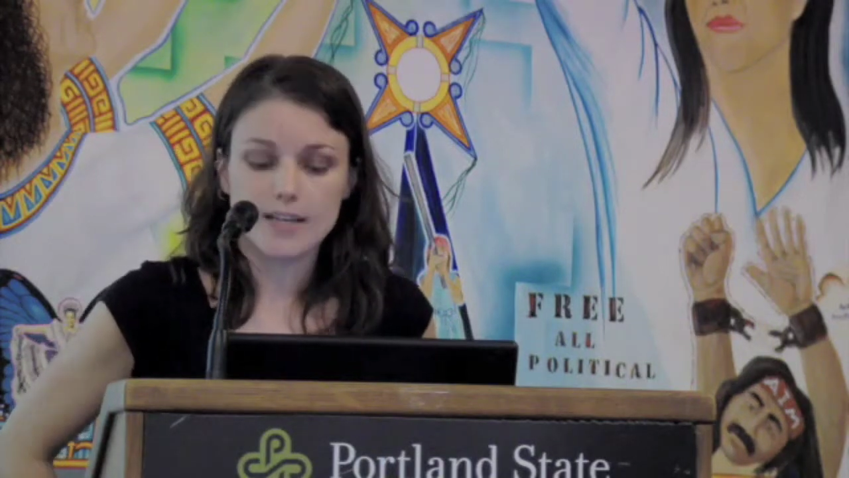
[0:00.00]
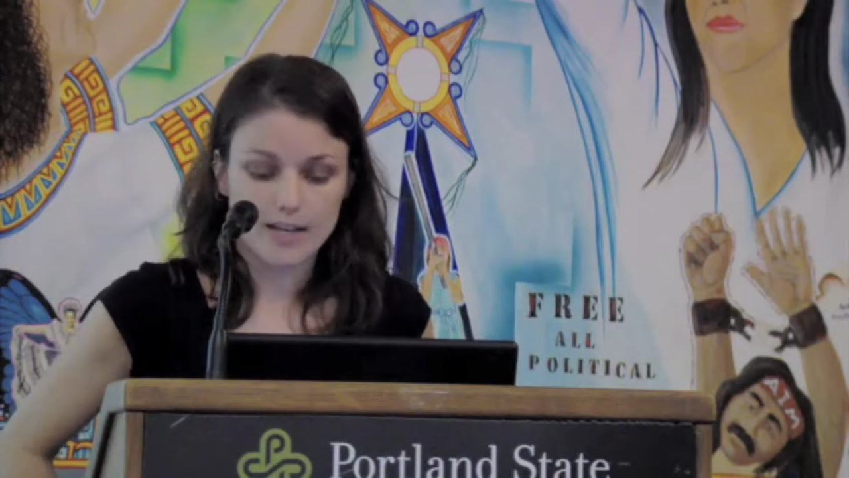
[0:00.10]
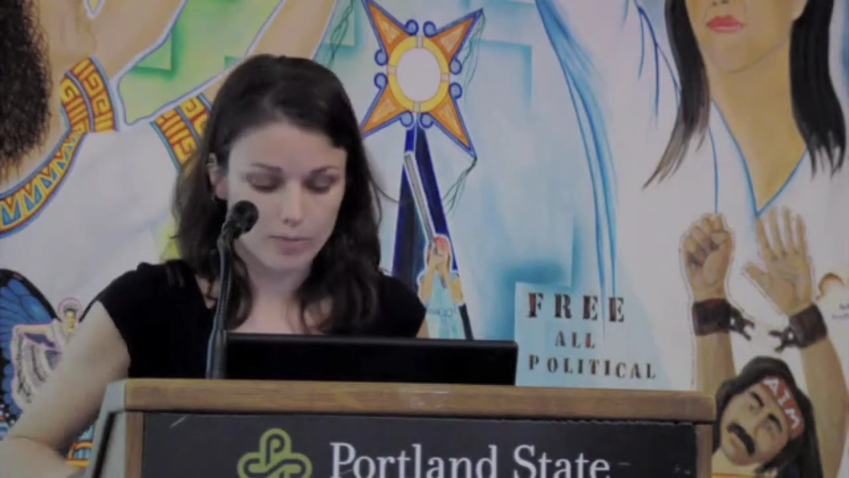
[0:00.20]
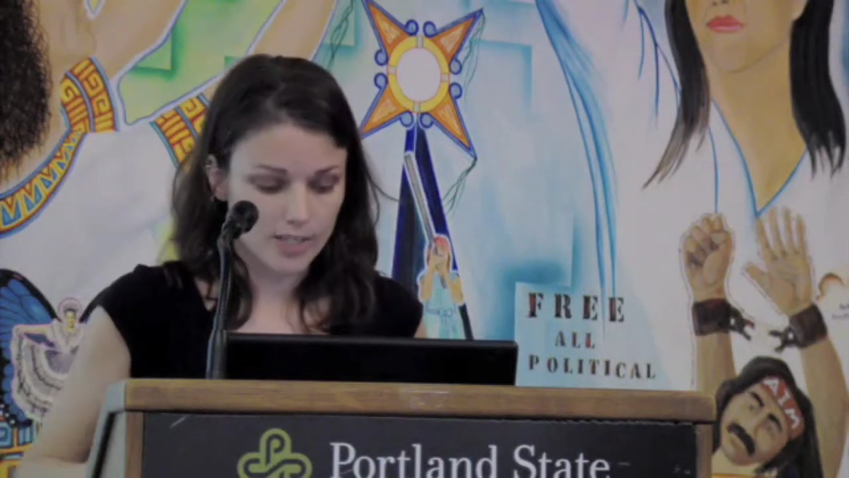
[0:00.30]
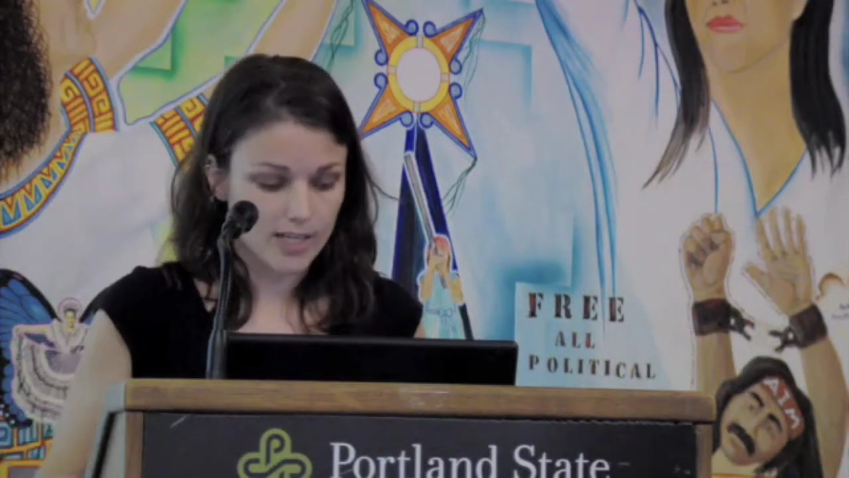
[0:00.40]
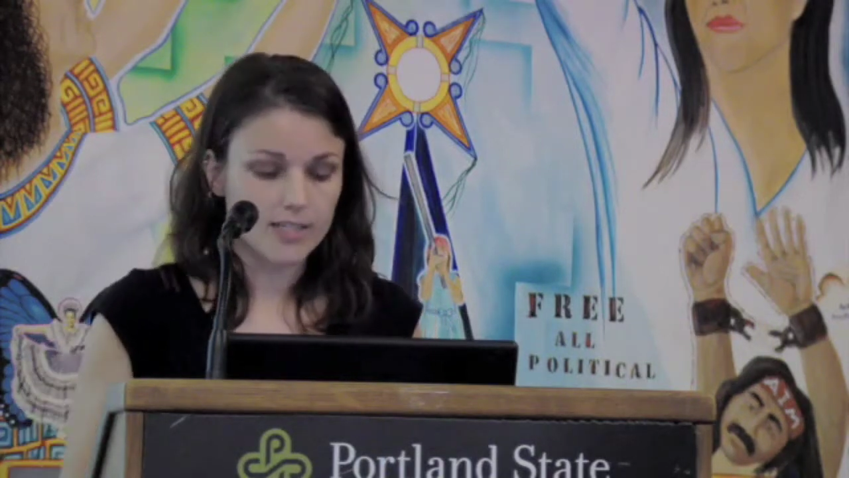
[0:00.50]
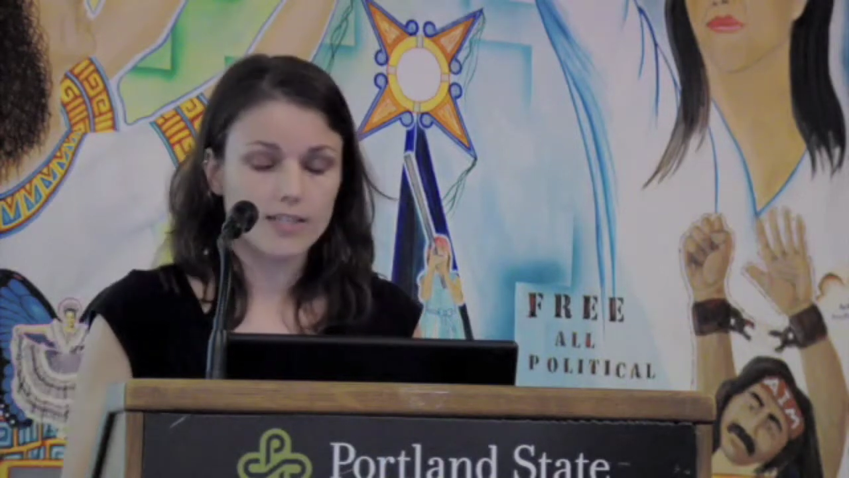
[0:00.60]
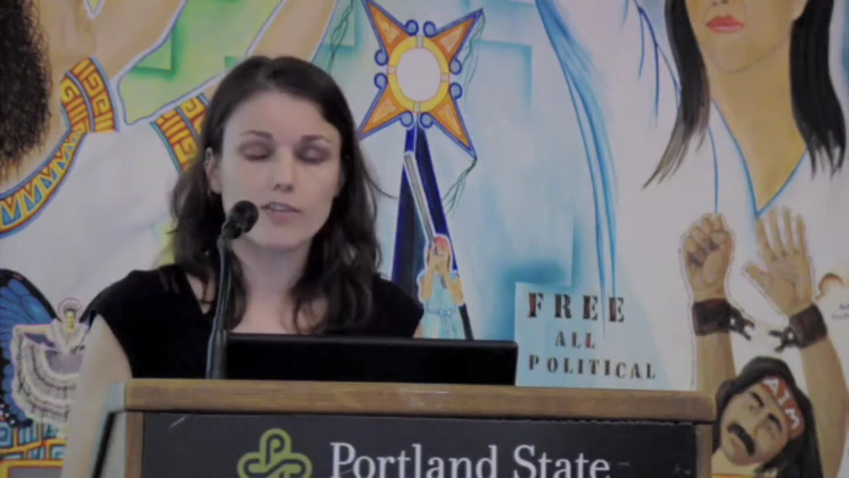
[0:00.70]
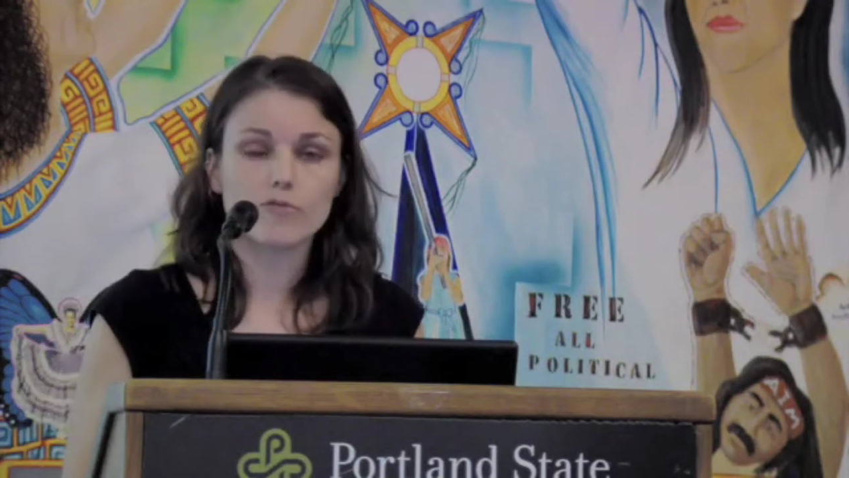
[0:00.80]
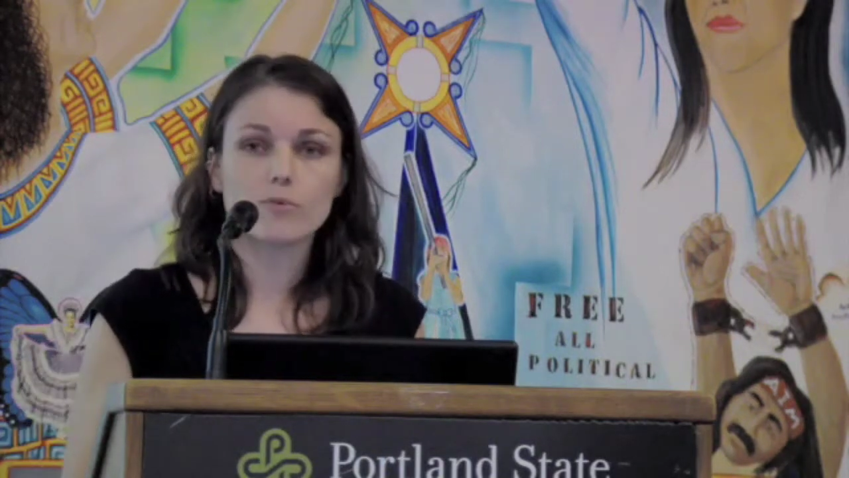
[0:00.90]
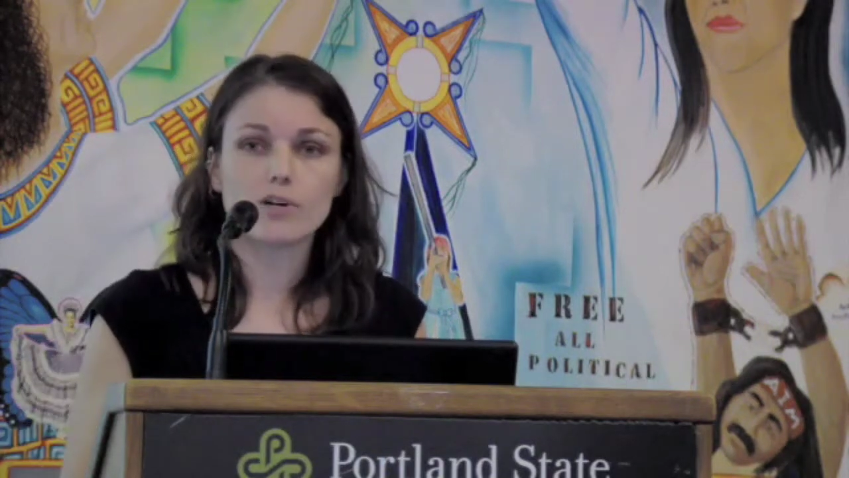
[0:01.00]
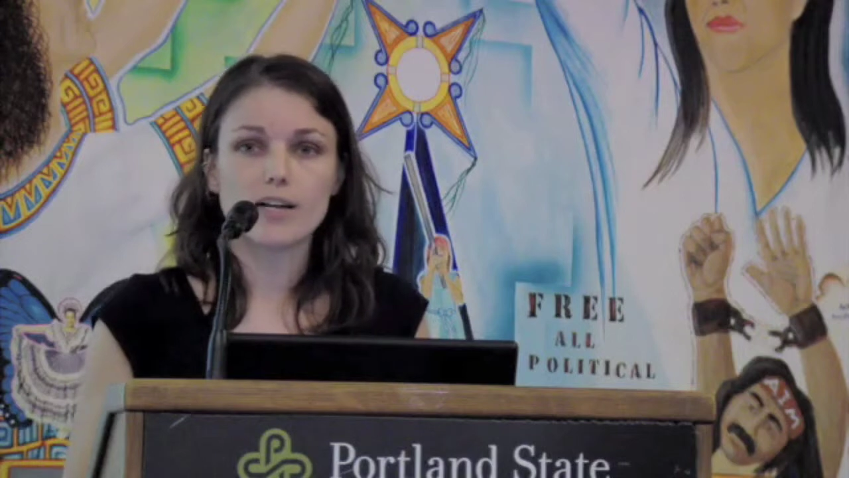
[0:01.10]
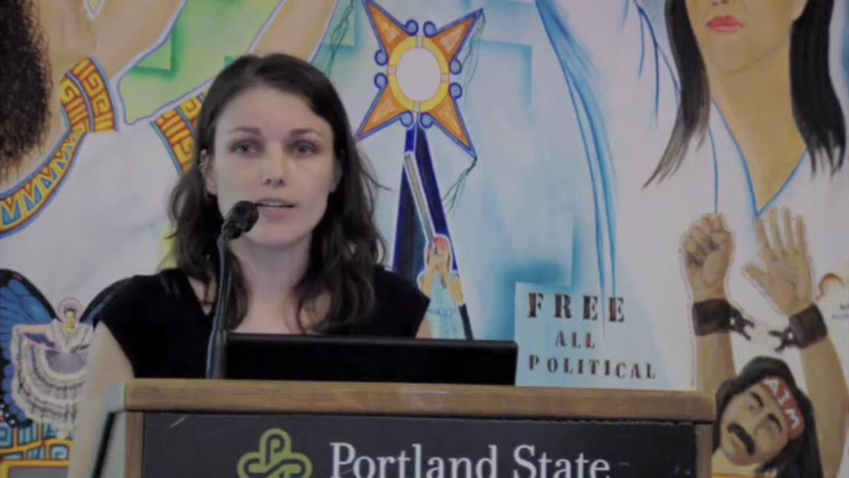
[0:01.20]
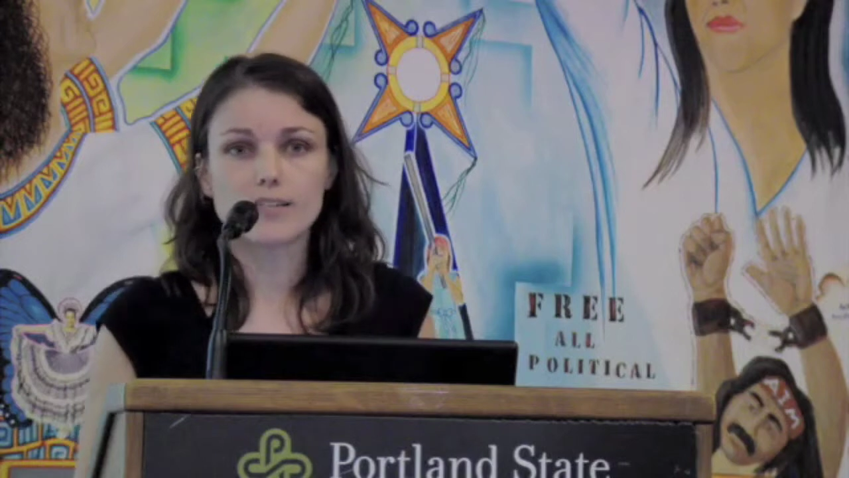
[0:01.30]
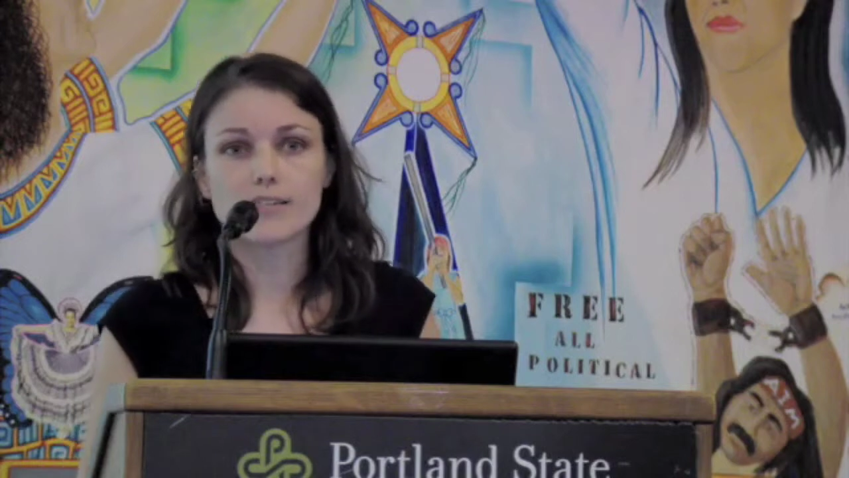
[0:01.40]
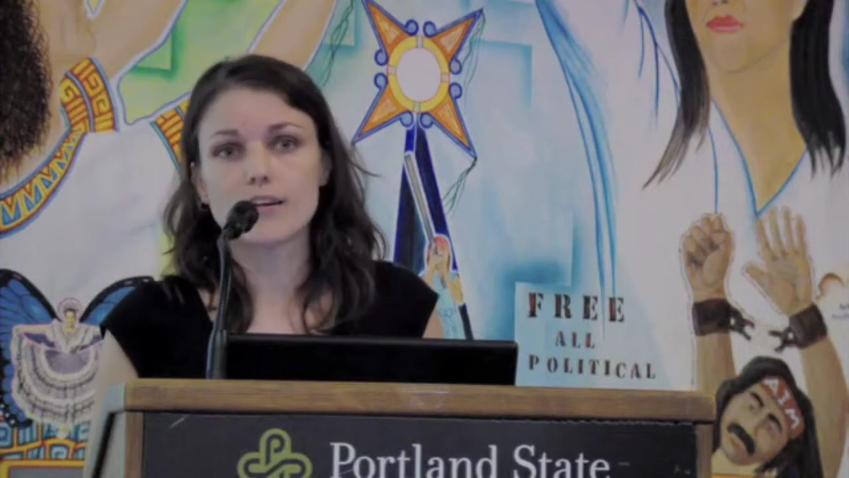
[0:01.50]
animal testing of products,